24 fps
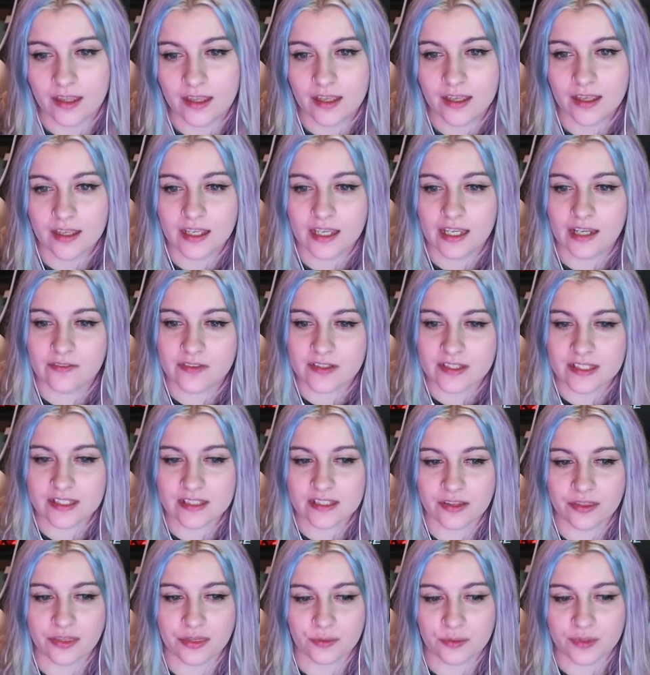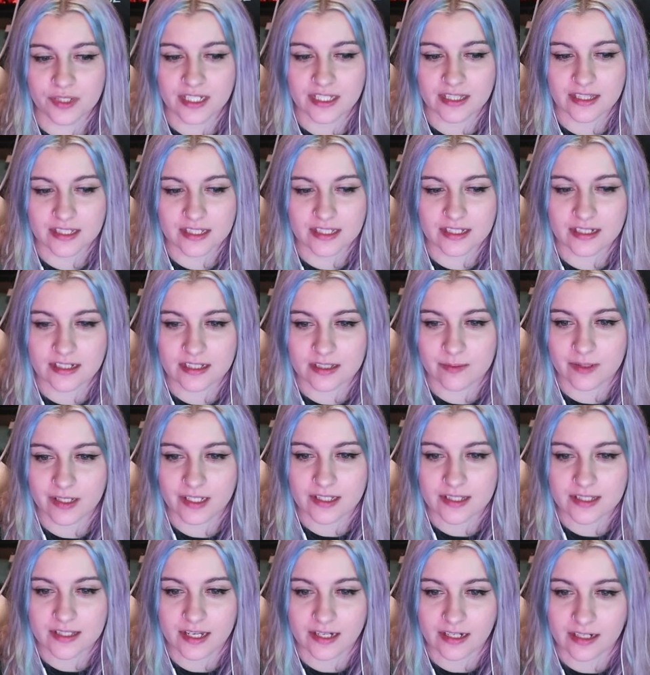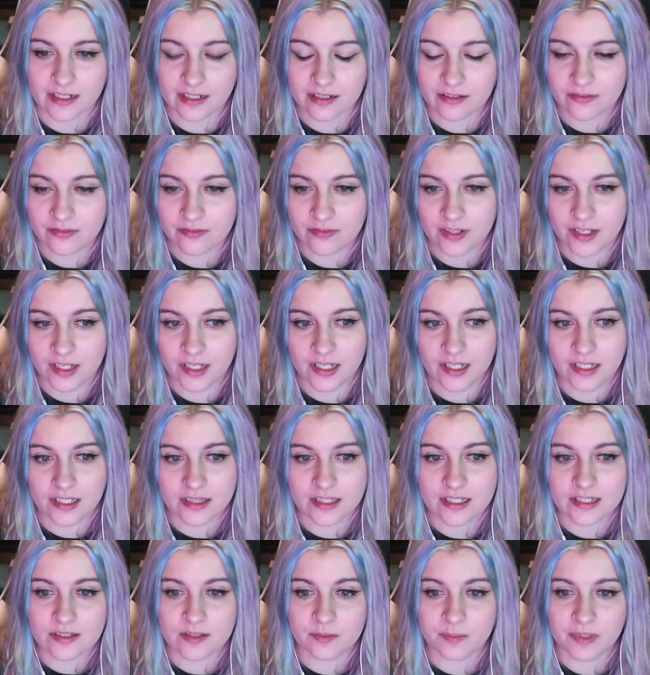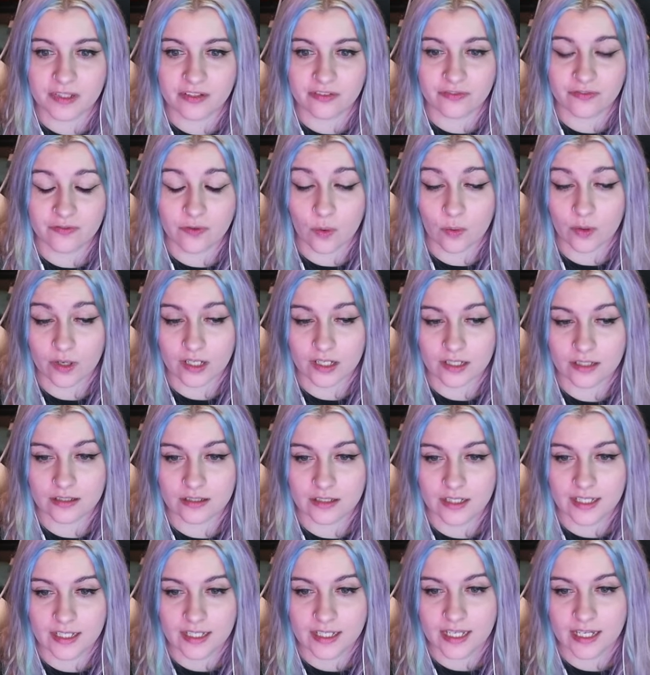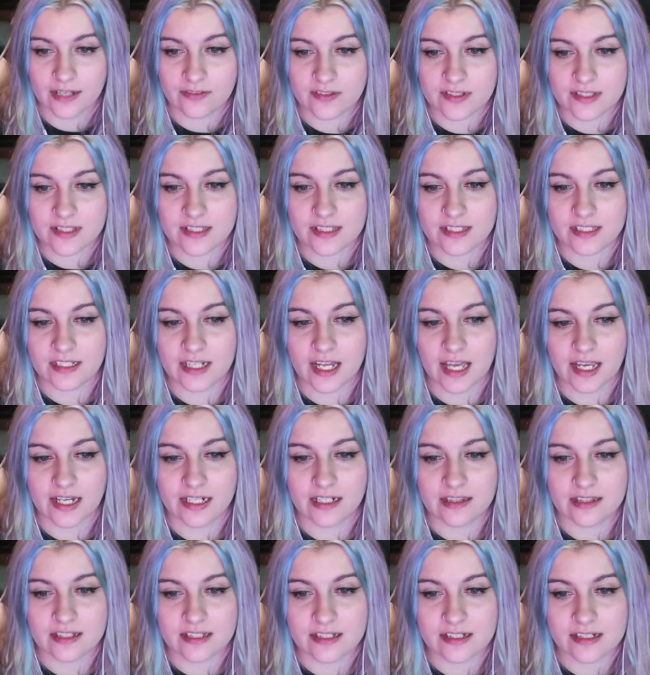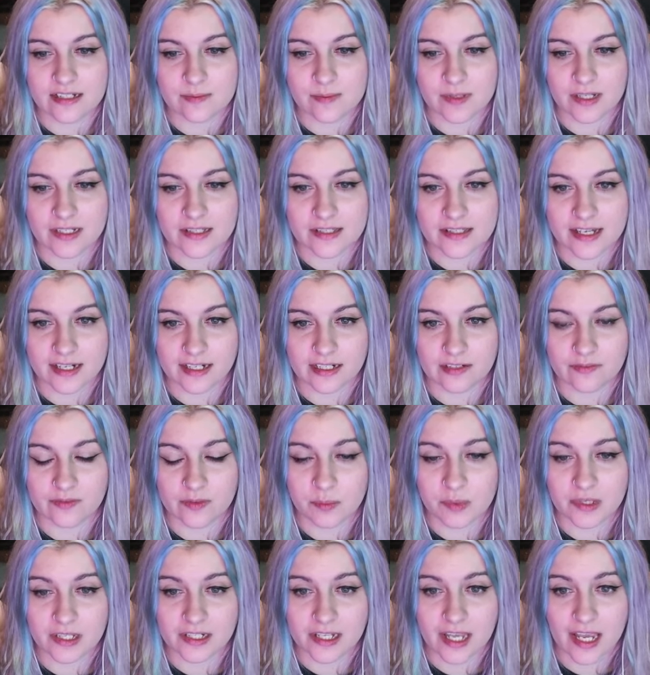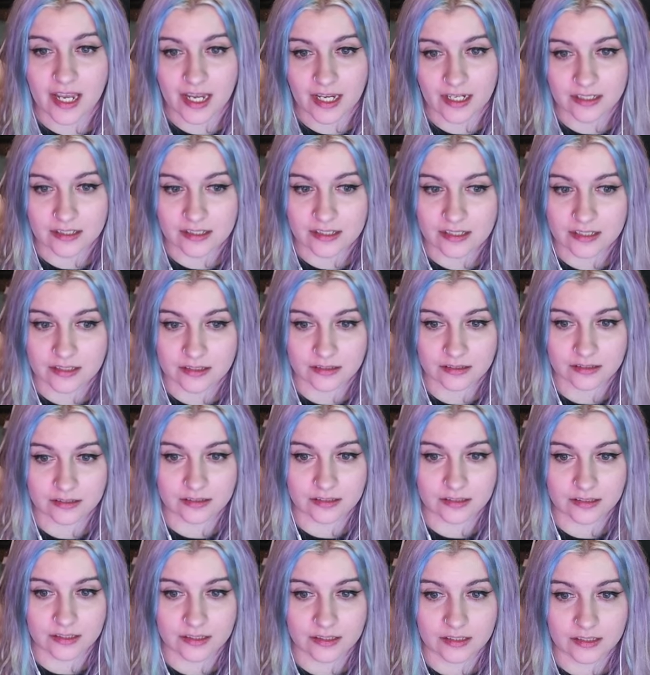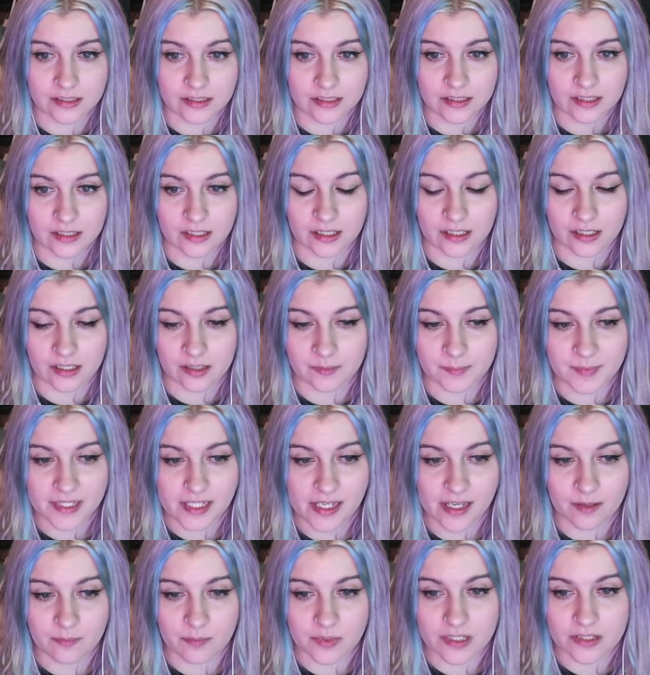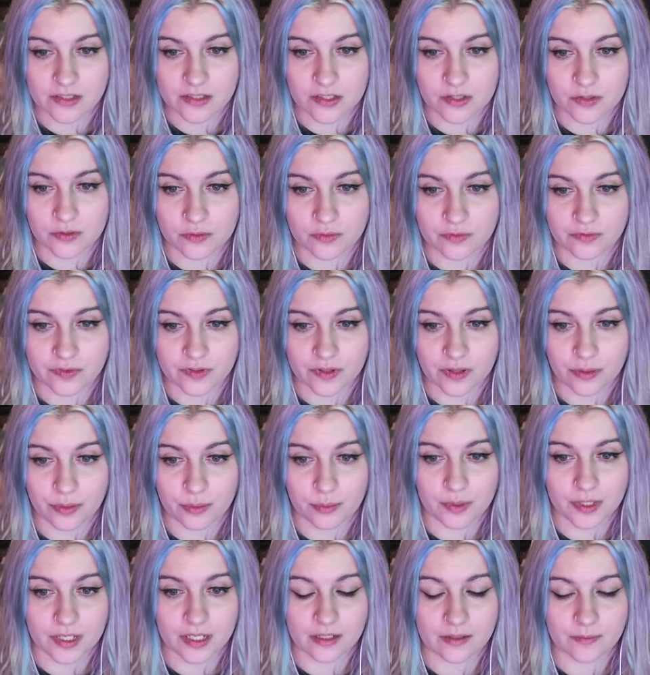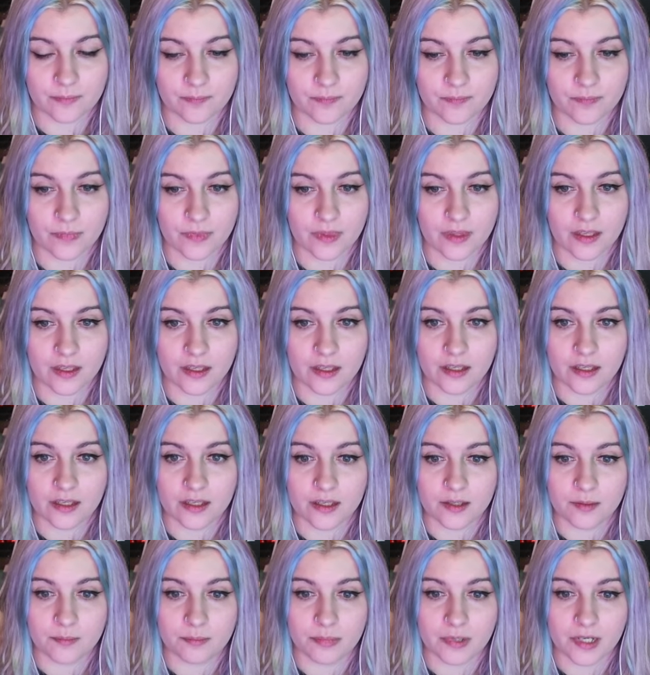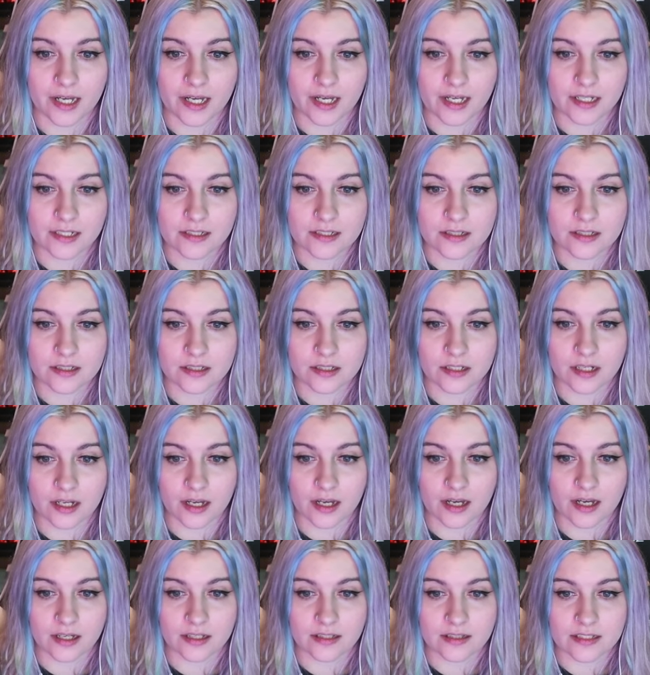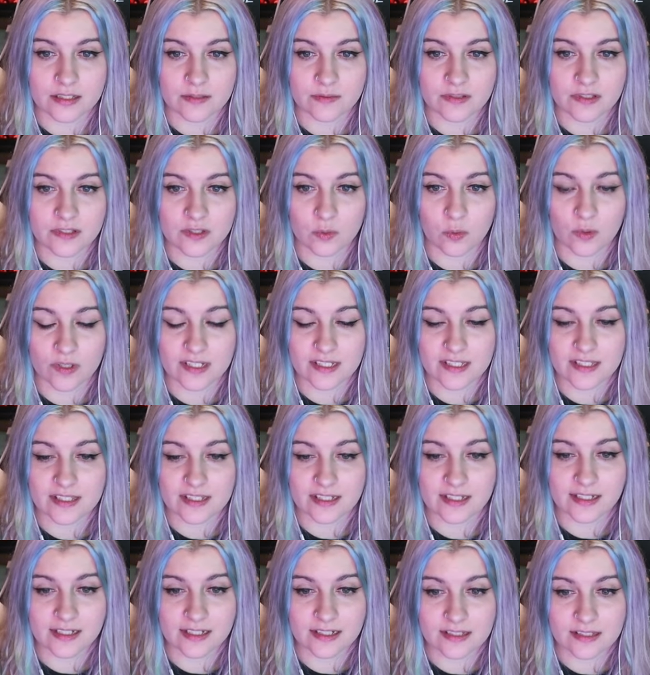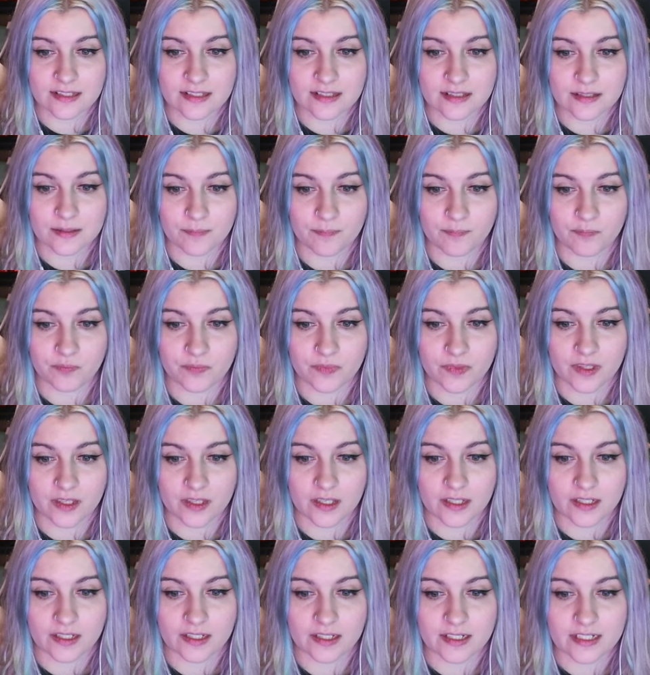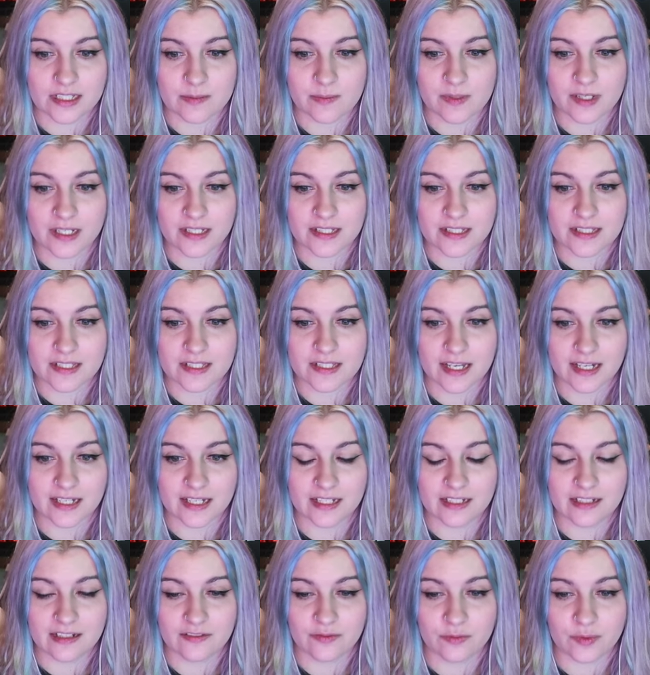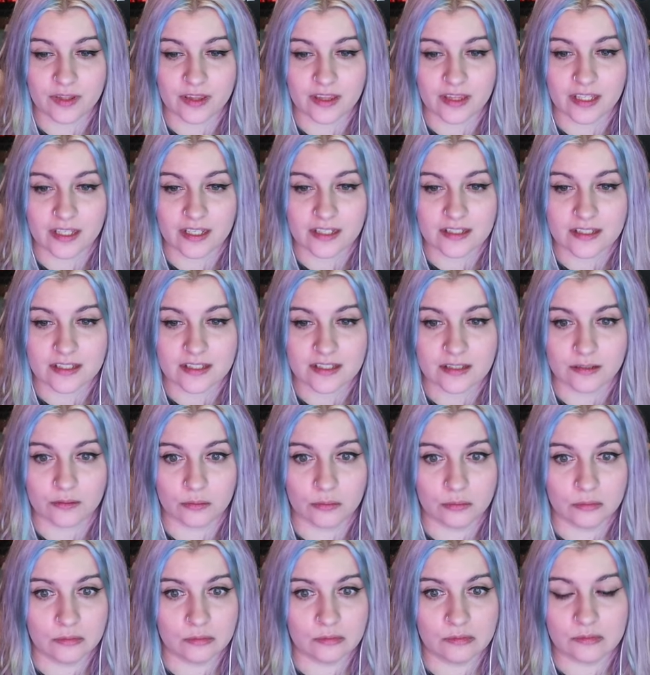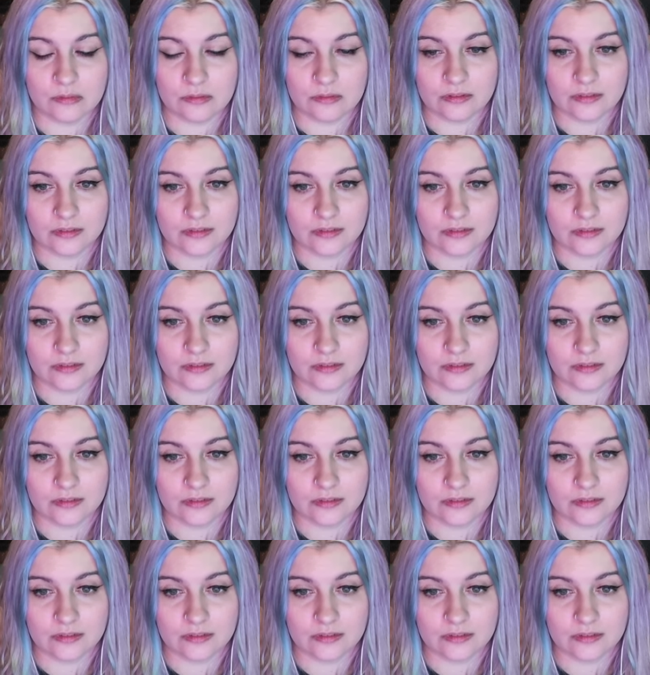If this is a 3 and this needs to be consecutive, this would be a 4. If this is a 9 and this needs to be consecutive, it'd be an 8. It can't be a 2 for the 3. But this was 26. Needs to be consecutive with this. Ooh.